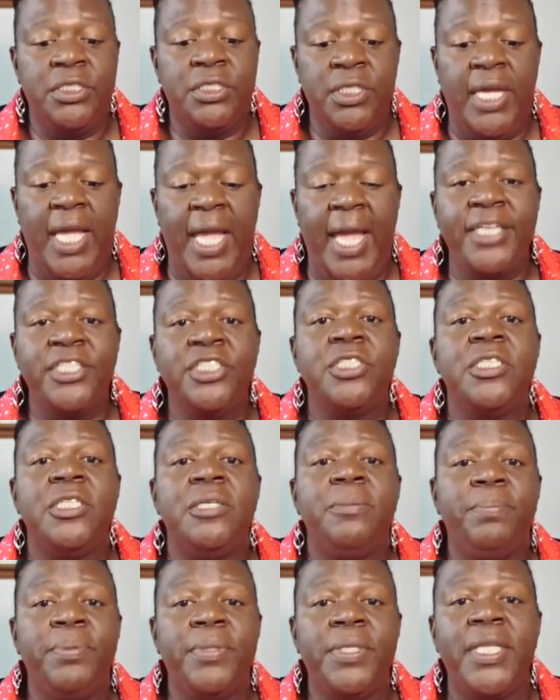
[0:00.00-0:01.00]
to
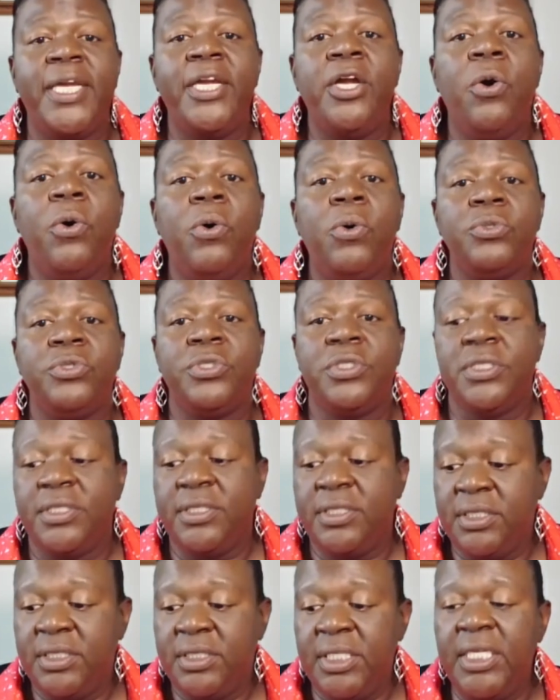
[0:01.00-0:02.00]
actually play holes to
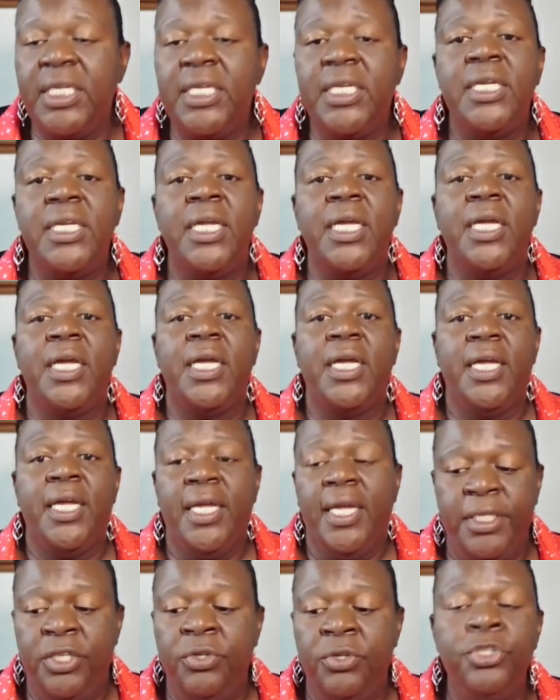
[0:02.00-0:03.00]
see
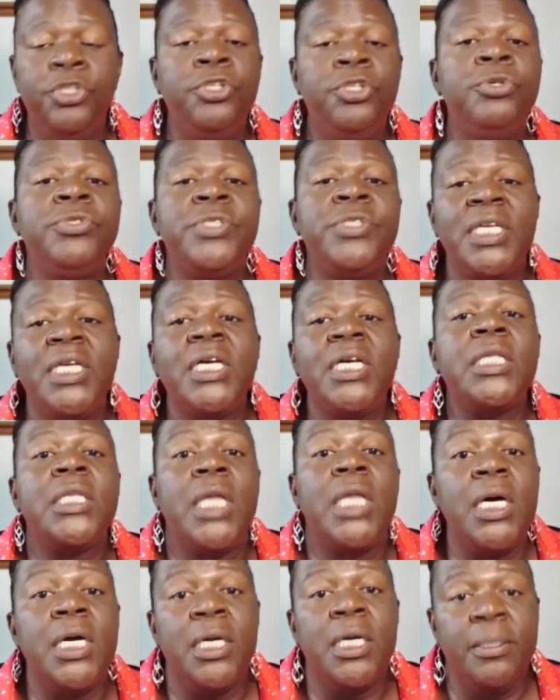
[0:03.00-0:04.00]
you're using
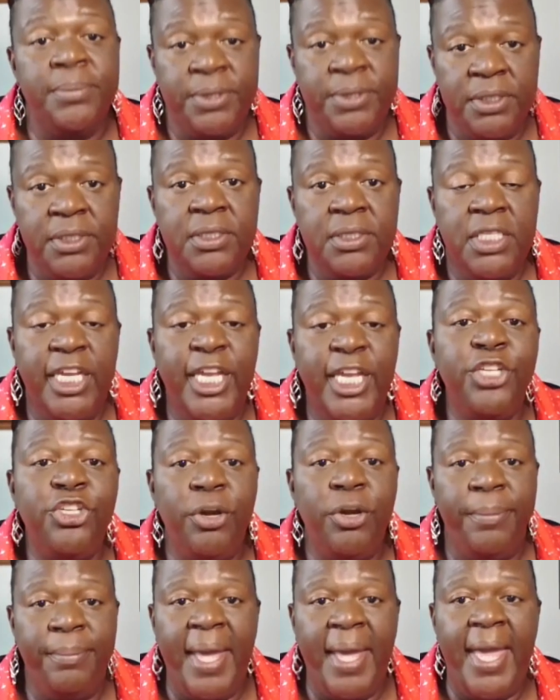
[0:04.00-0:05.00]
clubs in
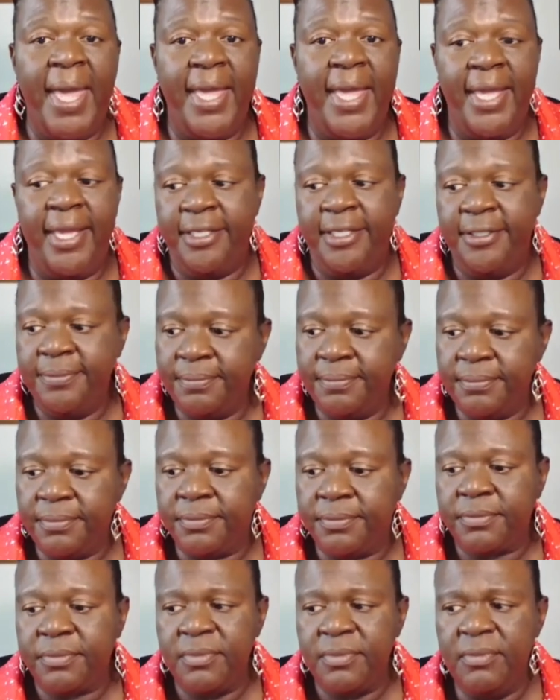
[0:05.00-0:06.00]
your bag
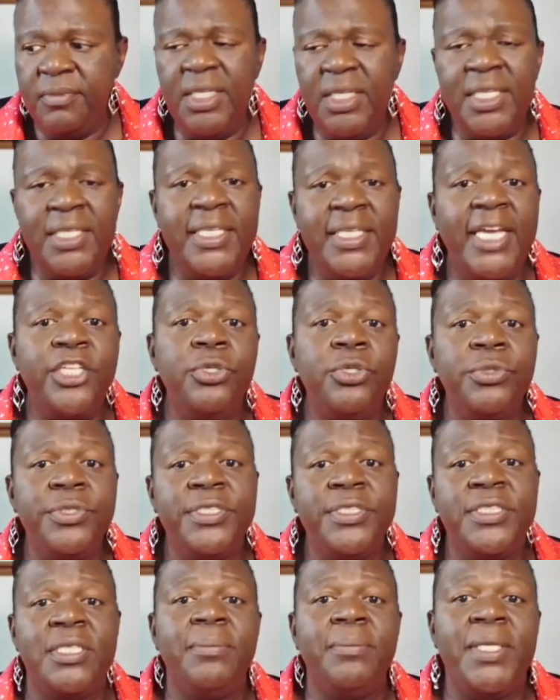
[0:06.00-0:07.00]
that you'll
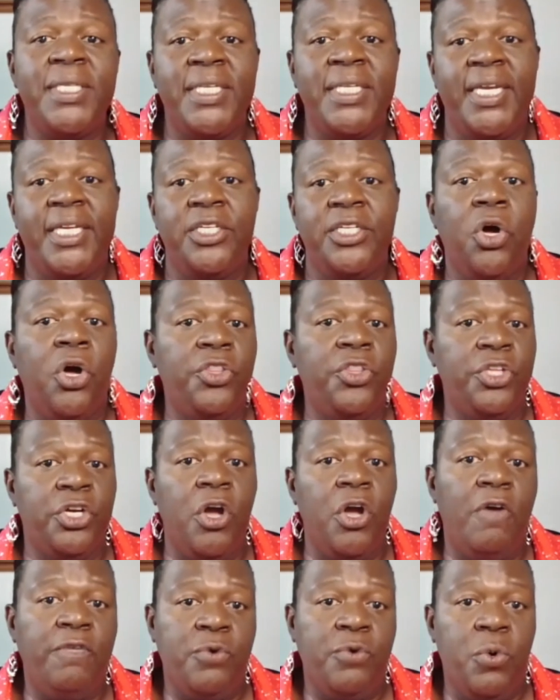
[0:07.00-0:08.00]
simulate on the
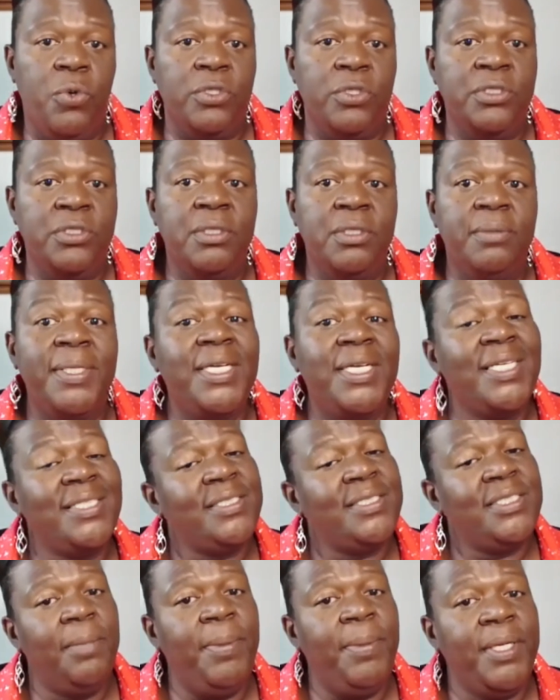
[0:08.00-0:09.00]
golf course.
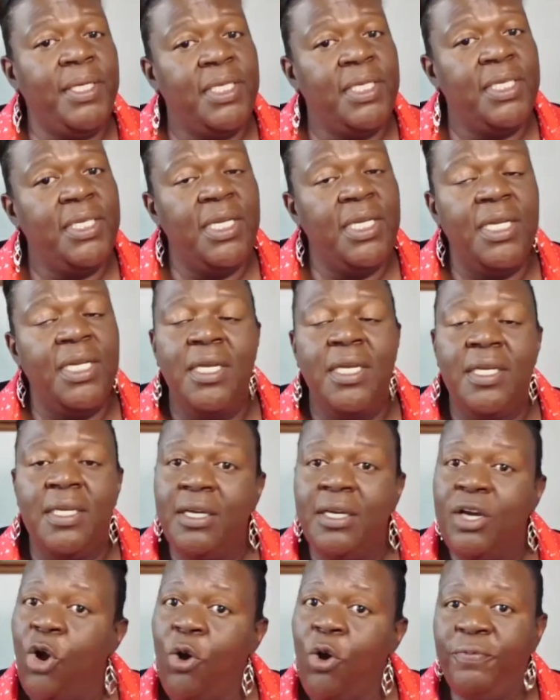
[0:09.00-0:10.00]
Because typically,
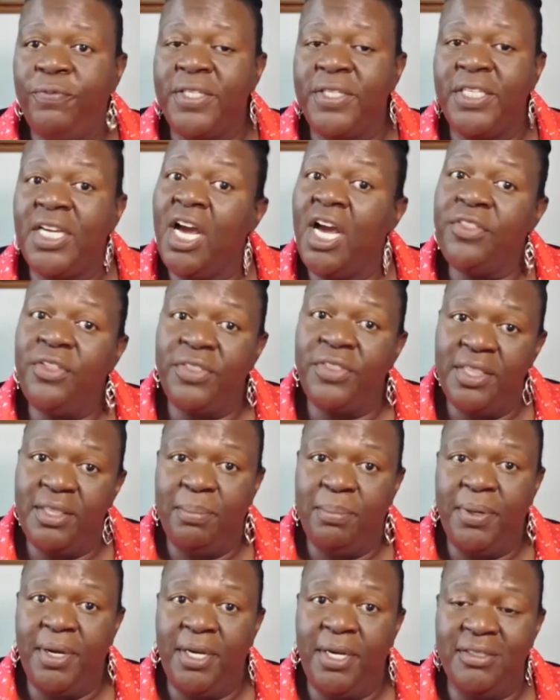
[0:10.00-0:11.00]
hopefully, other than
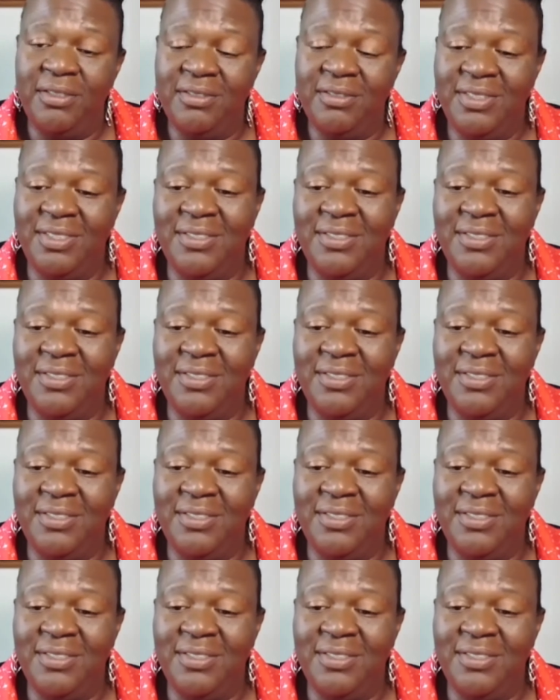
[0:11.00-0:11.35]
the putter,